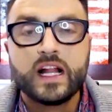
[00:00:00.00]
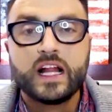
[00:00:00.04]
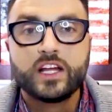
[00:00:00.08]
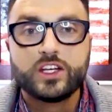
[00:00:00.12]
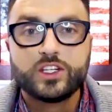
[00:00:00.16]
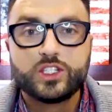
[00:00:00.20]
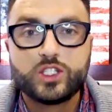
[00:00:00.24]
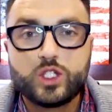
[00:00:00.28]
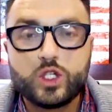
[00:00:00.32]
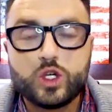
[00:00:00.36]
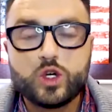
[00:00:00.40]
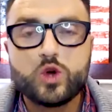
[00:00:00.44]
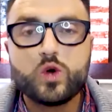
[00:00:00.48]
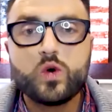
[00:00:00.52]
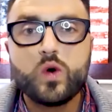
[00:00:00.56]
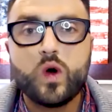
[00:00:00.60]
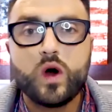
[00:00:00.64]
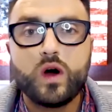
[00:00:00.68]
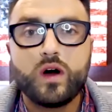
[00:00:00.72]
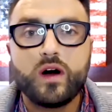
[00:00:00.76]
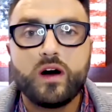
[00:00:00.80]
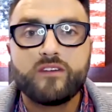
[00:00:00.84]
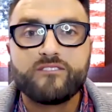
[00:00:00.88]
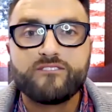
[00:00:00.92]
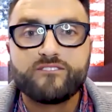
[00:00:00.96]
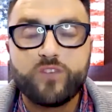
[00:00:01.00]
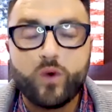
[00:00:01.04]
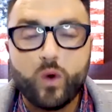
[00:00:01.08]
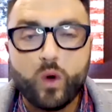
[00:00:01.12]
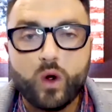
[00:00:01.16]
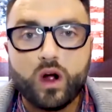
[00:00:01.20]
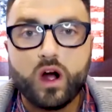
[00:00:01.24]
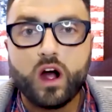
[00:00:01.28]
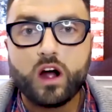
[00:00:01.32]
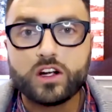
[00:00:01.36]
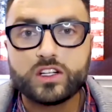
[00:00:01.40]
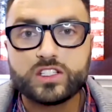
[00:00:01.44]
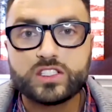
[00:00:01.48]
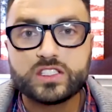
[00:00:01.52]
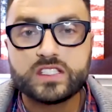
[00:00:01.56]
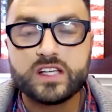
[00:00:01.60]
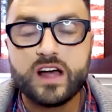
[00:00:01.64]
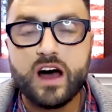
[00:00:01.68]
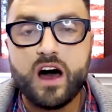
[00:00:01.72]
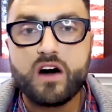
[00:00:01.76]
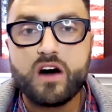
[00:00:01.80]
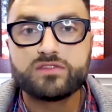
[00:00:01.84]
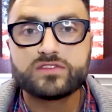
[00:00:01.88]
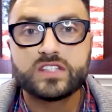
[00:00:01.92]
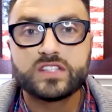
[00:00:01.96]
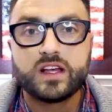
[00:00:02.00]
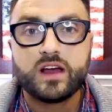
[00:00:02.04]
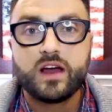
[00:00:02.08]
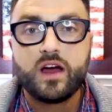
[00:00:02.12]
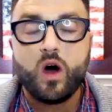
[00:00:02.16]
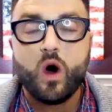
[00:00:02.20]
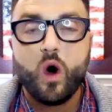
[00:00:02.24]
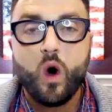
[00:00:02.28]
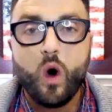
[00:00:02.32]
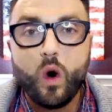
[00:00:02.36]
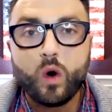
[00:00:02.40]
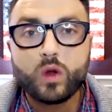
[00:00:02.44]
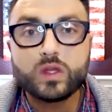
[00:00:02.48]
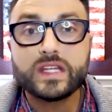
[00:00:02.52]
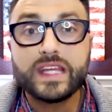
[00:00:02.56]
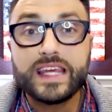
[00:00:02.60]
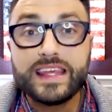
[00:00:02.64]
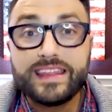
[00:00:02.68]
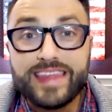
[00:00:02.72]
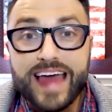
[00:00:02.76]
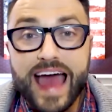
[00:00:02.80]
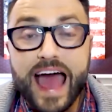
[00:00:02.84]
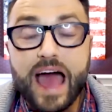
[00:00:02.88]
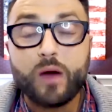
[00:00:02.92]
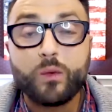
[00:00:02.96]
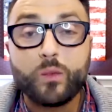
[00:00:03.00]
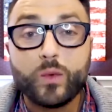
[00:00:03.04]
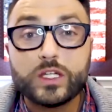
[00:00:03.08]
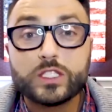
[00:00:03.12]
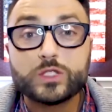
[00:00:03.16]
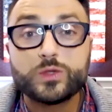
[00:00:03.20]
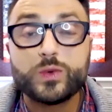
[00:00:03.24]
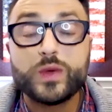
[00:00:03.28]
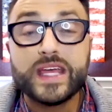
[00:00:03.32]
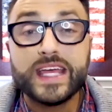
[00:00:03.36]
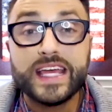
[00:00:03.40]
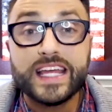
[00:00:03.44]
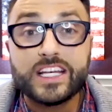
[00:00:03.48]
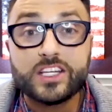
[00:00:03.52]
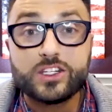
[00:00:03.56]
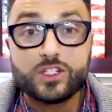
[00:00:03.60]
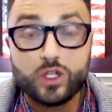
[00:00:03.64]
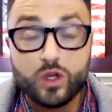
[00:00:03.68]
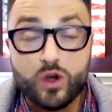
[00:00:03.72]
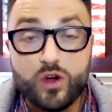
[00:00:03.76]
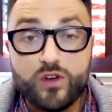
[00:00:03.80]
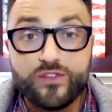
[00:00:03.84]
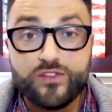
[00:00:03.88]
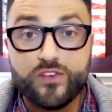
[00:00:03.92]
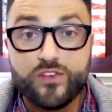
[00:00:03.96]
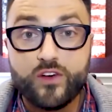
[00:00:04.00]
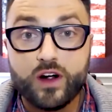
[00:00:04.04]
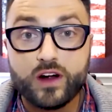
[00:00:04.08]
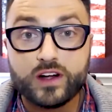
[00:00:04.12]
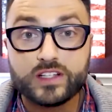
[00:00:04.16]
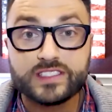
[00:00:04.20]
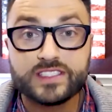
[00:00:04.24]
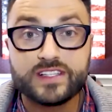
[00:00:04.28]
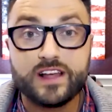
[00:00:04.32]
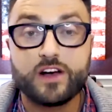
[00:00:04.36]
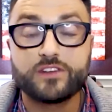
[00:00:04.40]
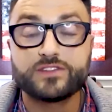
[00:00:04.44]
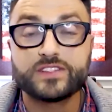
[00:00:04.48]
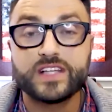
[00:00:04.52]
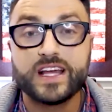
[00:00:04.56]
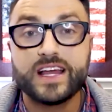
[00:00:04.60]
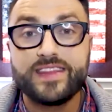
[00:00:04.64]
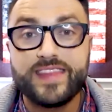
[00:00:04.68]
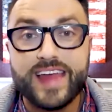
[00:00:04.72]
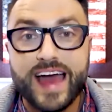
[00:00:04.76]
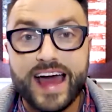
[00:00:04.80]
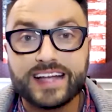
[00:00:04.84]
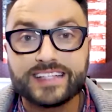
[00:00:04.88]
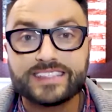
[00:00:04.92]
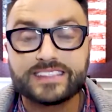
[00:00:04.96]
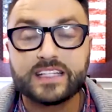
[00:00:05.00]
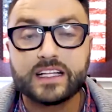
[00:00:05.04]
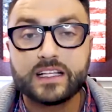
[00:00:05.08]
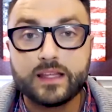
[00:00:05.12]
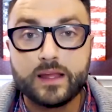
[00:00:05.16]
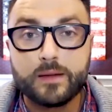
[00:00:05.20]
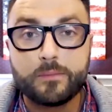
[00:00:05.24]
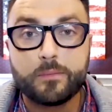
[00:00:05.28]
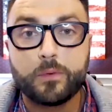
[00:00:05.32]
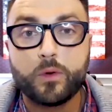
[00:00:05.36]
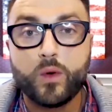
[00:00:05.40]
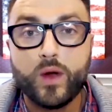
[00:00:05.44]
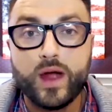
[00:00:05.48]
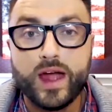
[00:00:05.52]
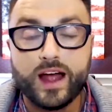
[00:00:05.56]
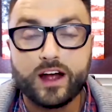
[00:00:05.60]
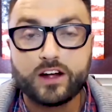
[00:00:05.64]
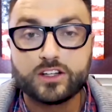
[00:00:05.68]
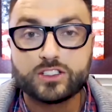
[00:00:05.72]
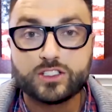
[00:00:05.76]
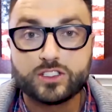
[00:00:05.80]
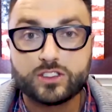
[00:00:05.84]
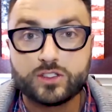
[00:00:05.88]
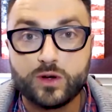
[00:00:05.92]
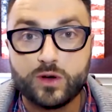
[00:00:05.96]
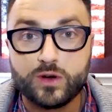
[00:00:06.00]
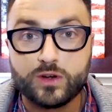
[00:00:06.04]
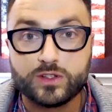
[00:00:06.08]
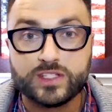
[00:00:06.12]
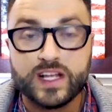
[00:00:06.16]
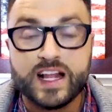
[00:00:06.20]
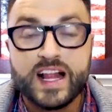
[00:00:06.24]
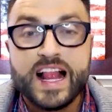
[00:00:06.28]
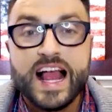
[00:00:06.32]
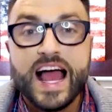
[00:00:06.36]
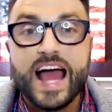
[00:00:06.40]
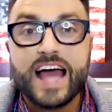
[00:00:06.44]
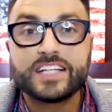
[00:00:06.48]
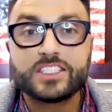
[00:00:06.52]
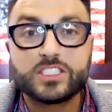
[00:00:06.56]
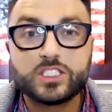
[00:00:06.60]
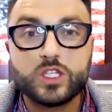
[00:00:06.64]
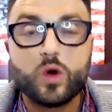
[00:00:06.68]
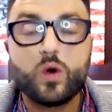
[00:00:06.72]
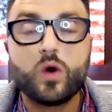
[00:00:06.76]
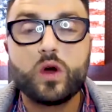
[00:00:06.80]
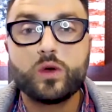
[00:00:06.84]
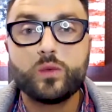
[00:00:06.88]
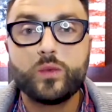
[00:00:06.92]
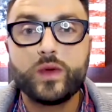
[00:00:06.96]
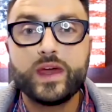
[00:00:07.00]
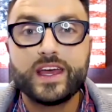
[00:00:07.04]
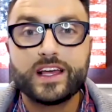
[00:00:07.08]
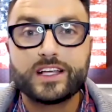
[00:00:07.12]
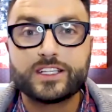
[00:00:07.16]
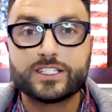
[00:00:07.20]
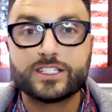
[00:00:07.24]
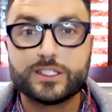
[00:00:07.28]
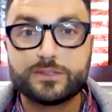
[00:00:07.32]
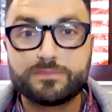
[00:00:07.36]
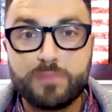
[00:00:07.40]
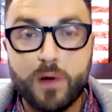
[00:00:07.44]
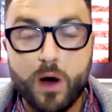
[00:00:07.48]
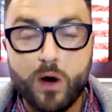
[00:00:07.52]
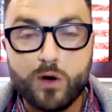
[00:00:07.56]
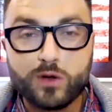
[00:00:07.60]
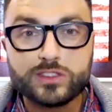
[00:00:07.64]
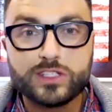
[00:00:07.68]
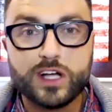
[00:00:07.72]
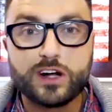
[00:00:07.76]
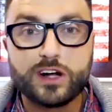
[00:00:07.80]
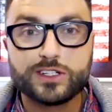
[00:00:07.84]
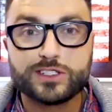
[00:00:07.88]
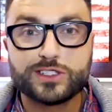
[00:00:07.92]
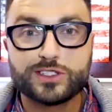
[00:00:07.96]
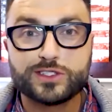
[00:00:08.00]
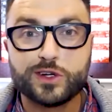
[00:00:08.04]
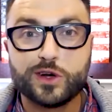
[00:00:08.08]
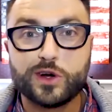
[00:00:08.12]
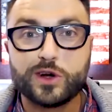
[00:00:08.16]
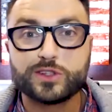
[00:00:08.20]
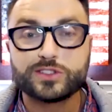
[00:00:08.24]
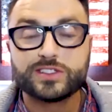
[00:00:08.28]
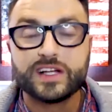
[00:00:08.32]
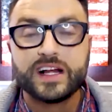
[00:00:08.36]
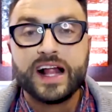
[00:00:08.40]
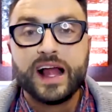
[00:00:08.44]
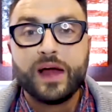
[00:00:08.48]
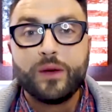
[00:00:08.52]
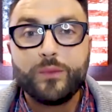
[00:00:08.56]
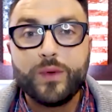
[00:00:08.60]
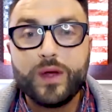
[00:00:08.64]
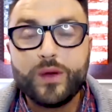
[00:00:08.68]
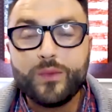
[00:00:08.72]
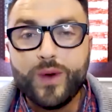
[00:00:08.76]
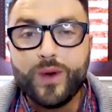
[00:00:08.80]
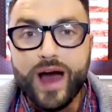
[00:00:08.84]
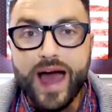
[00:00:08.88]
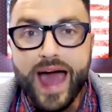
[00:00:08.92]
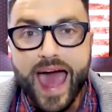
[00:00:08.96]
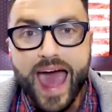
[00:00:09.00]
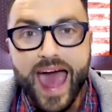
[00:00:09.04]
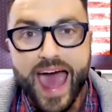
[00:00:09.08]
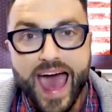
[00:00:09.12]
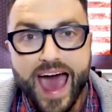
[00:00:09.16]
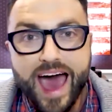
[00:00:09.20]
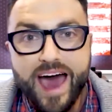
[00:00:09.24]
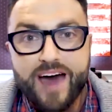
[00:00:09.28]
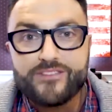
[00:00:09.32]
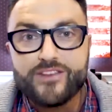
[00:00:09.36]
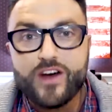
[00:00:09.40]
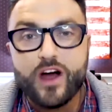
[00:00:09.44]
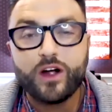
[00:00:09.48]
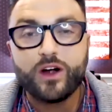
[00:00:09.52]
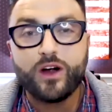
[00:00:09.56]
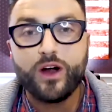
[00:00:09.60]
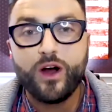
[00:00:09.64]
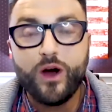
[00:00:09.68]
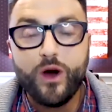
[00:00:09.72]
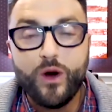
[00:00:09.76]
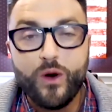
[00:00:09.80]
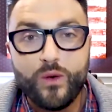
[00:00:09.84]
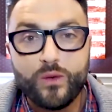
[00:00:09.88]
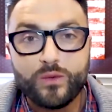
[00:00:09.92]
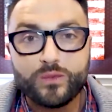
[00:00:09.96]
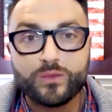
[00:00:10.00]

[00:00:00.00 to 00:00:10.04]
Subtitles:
do for ourselves only that which we can do for ourselves, and that is to liberate our souls. And so when we expose our souls, we will have our own